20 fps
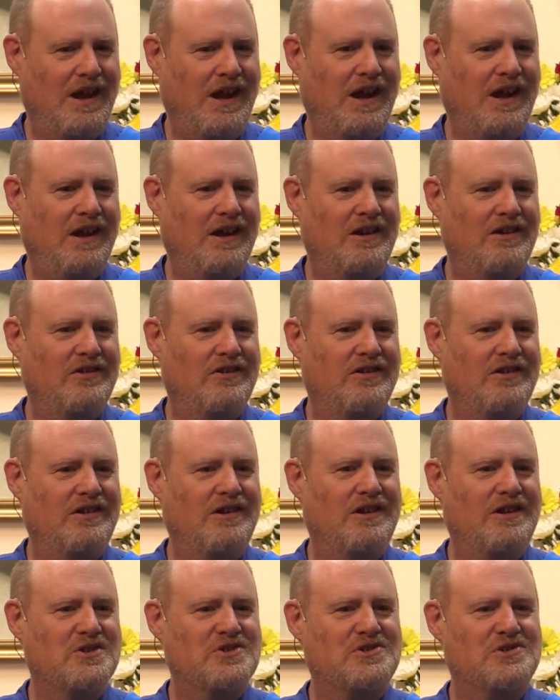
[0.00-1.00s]
and
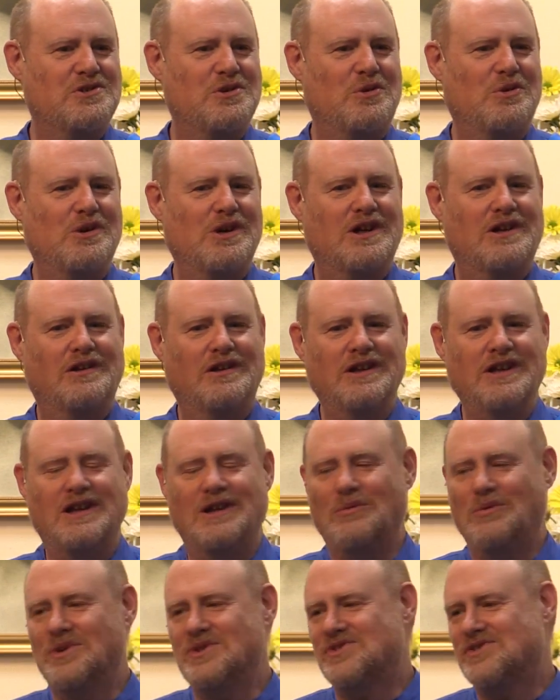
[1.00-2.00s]
historically
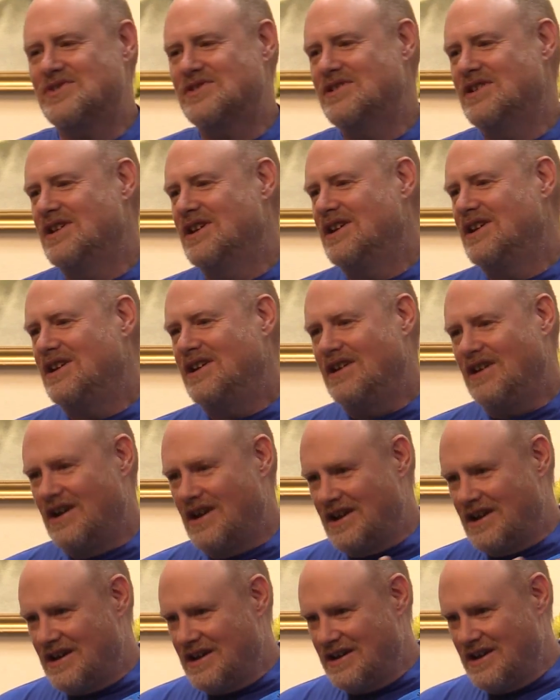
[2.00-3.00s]
it was
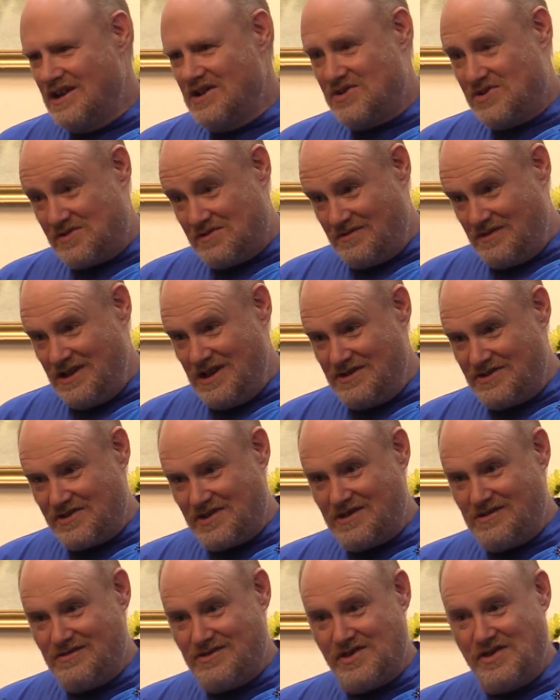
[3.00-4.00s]

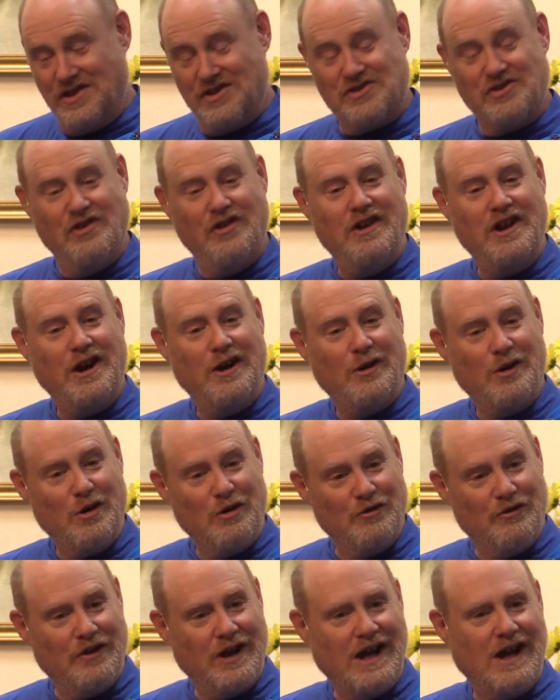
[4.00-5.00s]
it's this
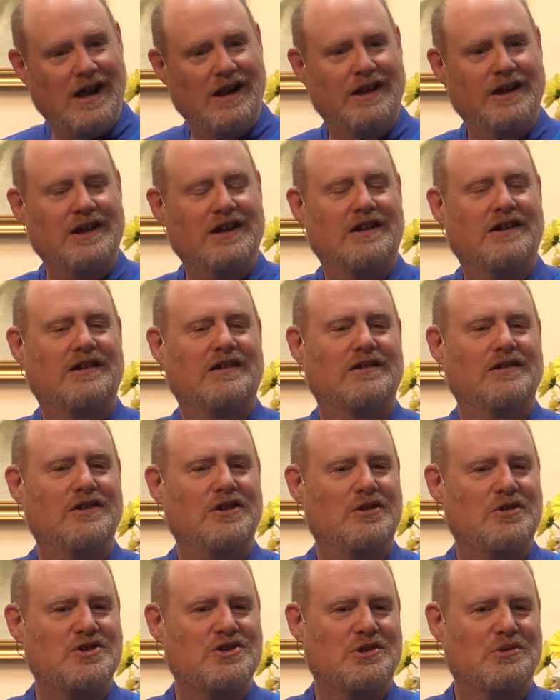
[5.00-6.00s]
narrow valley
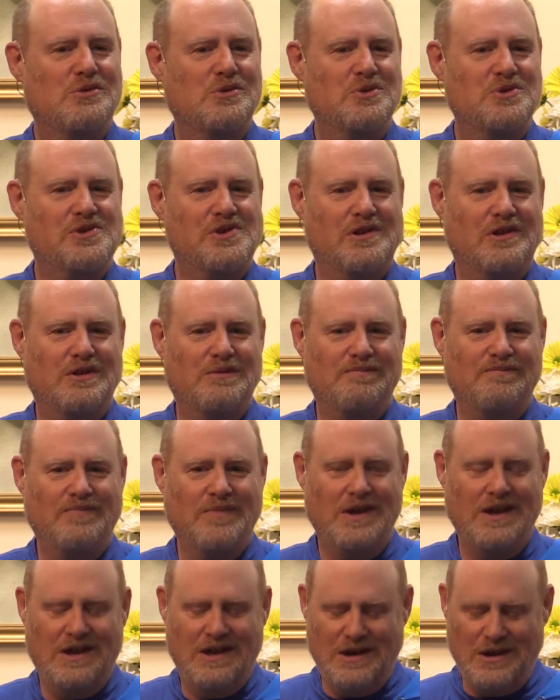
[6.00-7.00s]
near
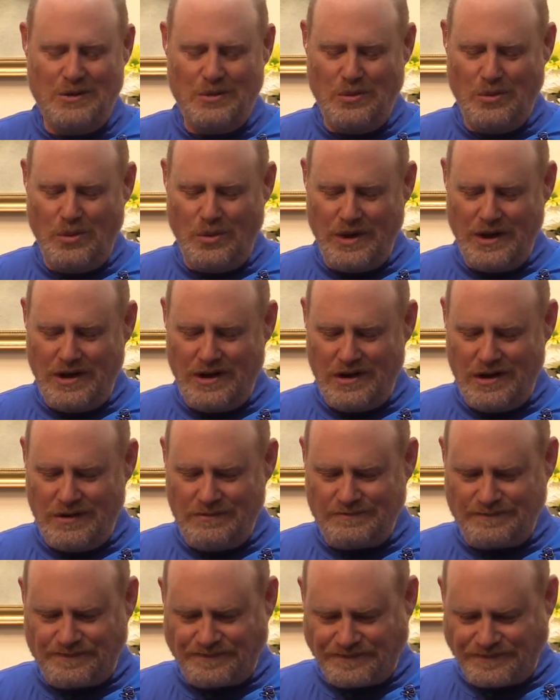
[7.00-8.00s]
Jerusalem
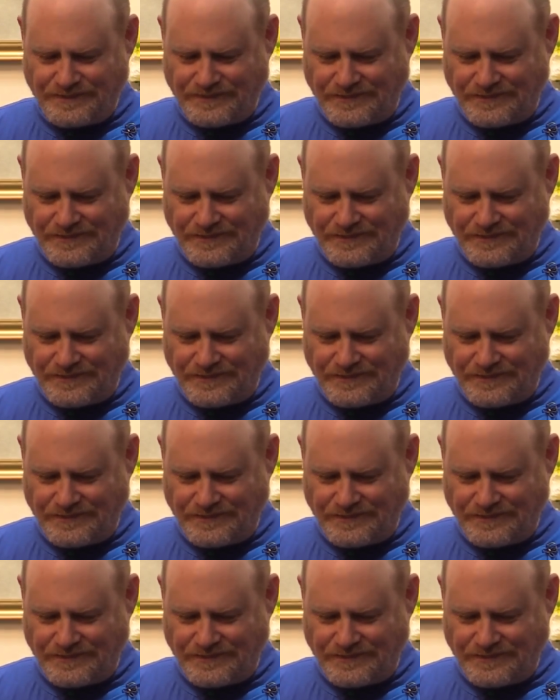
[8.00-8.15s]
where